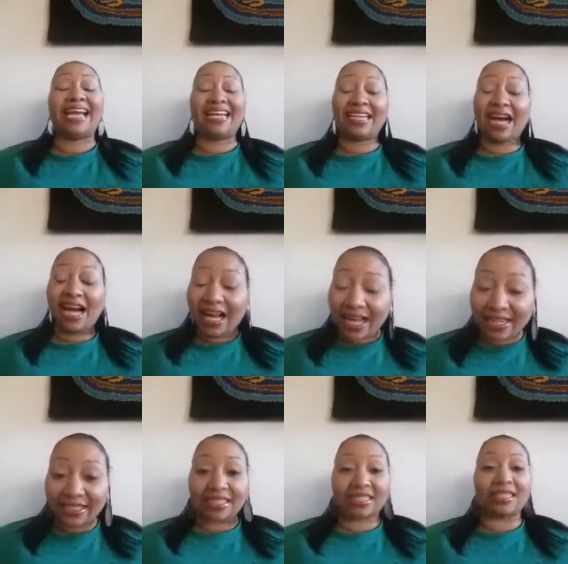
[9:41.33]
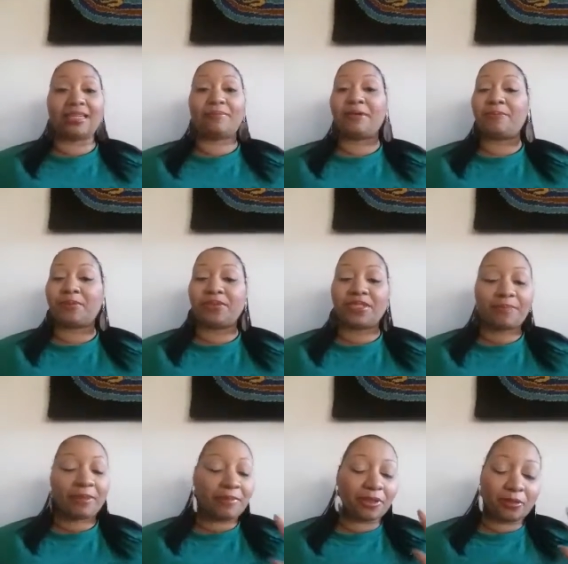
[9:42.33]
And honestly, and people
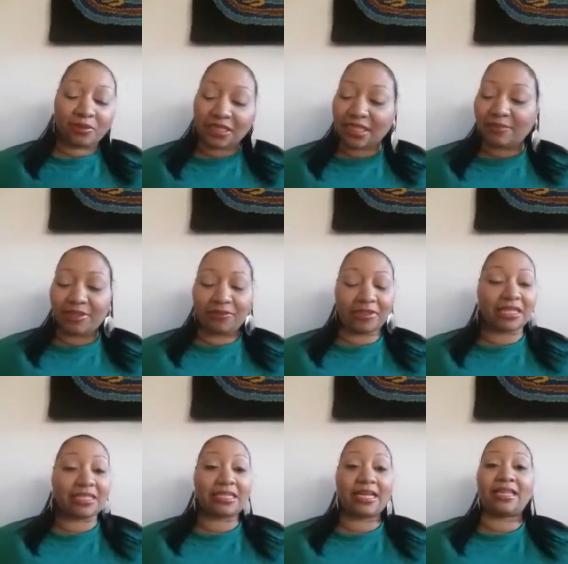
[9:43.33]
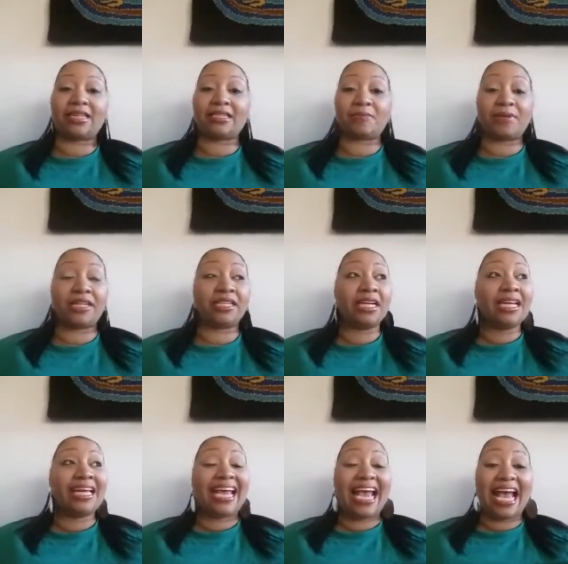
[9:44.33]
people don't believe me when I say this, but
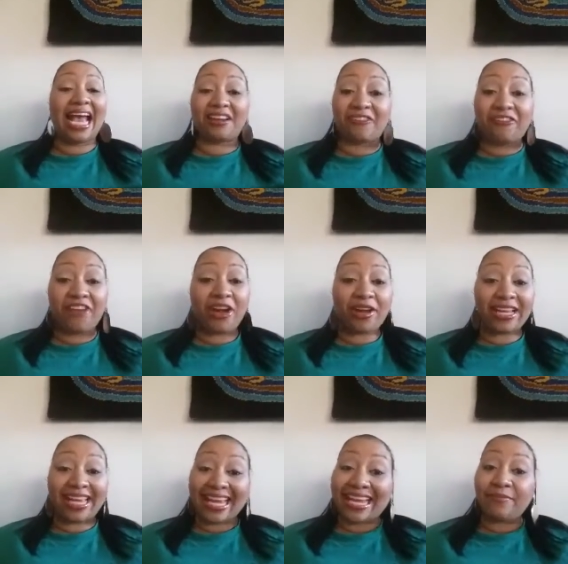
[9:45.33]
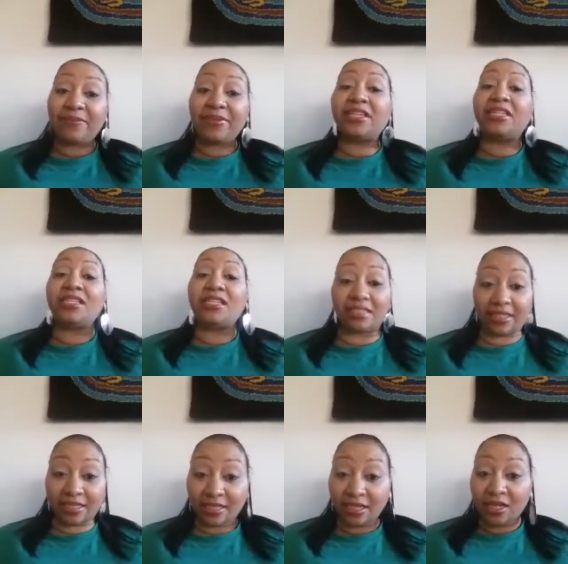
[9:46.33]
an affair can be
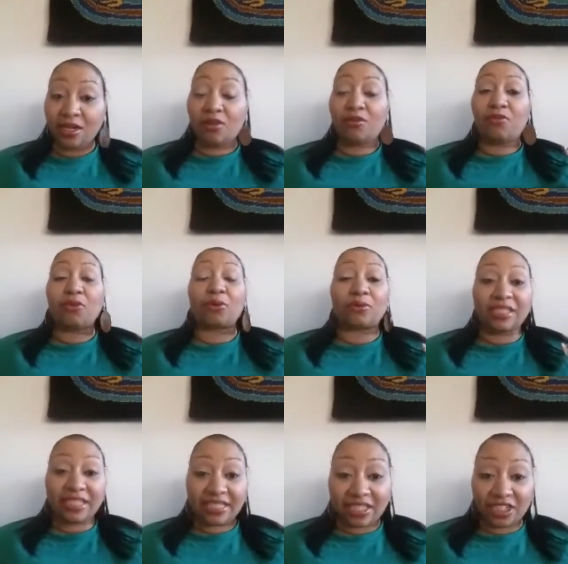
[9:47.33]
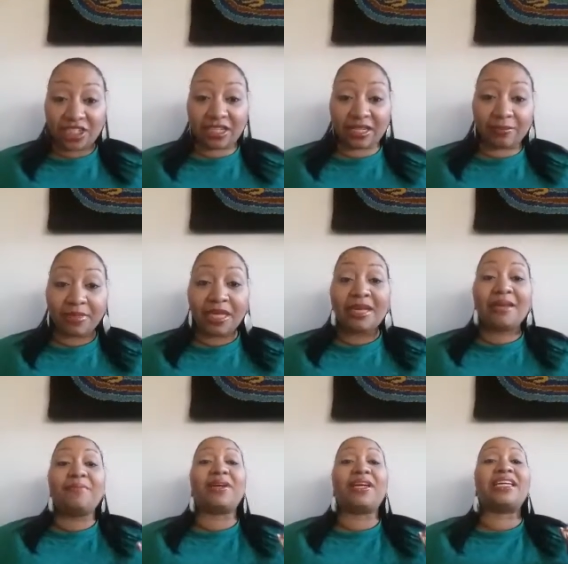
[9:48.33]
good for a relationship
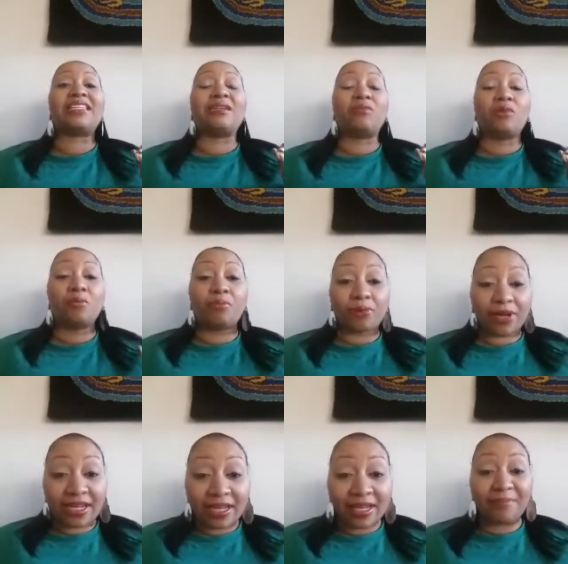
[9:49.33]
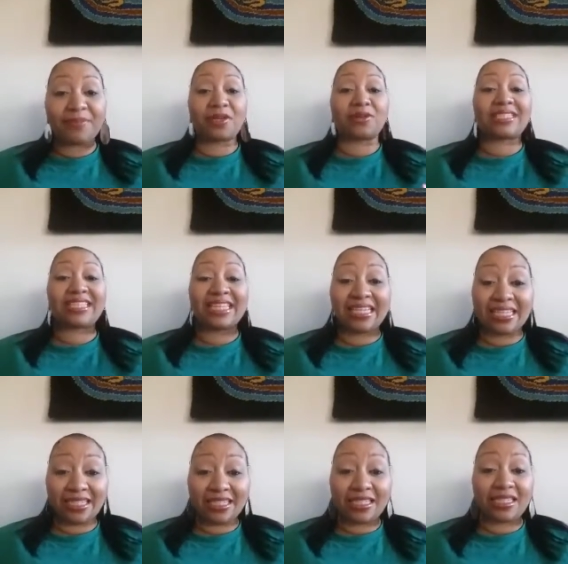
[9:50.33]
because it will bring up those
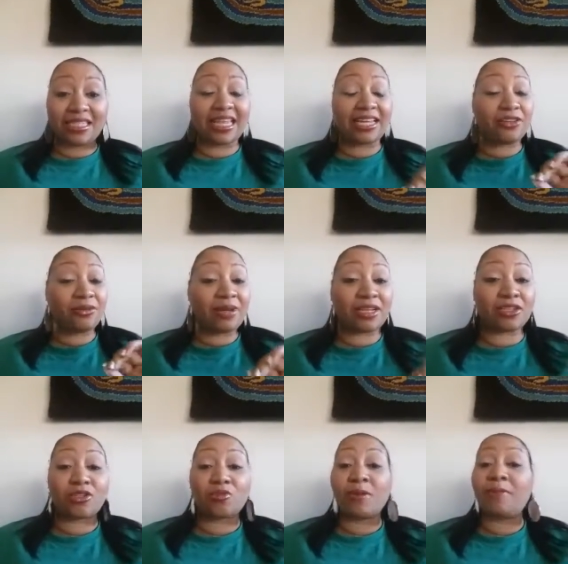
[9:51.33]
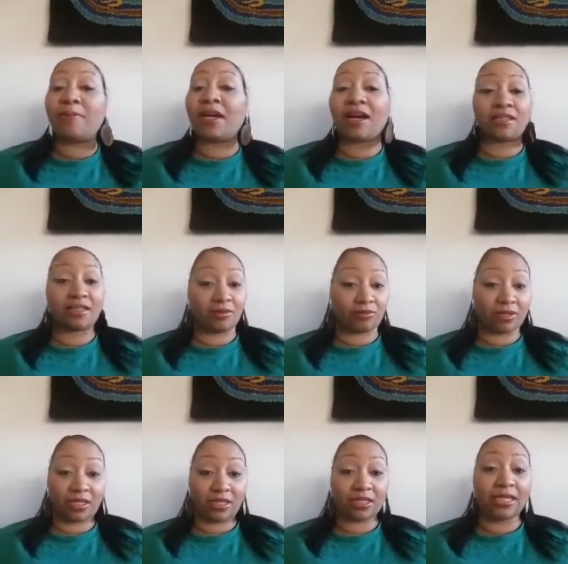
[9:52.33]
things that you guys are sweeping under the
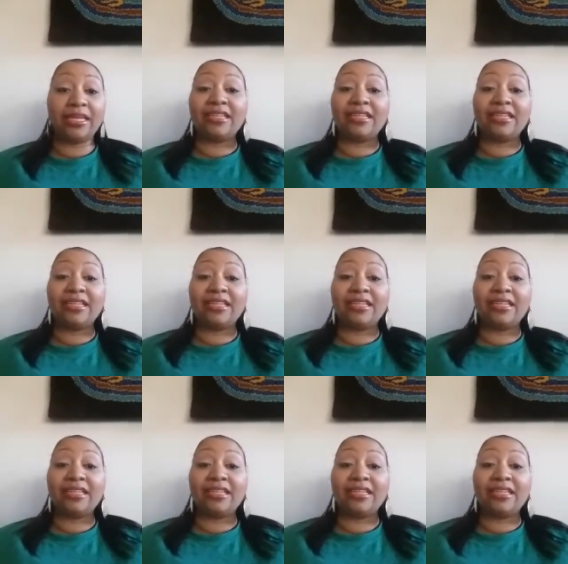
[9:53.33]
rug